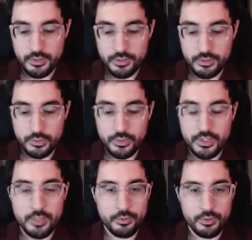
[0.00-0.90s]
to
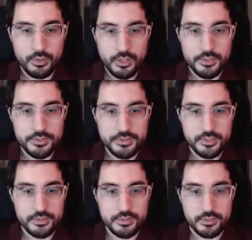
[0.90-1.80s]
enable
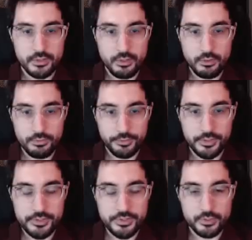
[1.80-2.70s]
constant
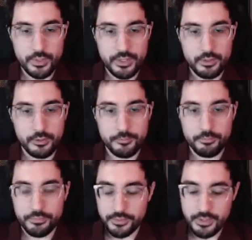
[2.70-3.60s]
Overleech as well,
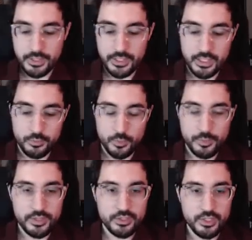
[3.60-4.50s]
and we
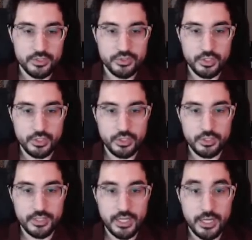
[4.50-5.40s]
might touch
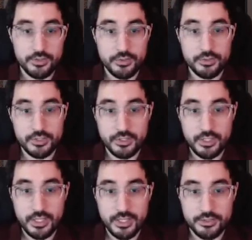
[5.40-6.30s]
on how to use it
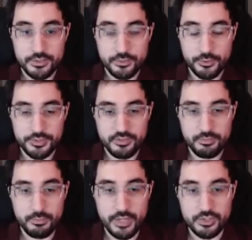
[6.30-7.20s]
as a source of
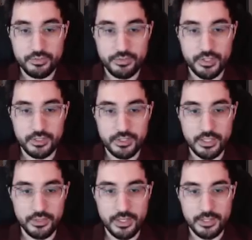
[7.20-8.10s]
magic find
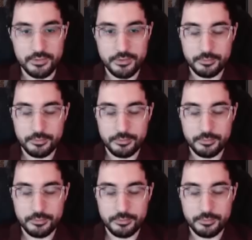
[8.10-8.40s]
at the end.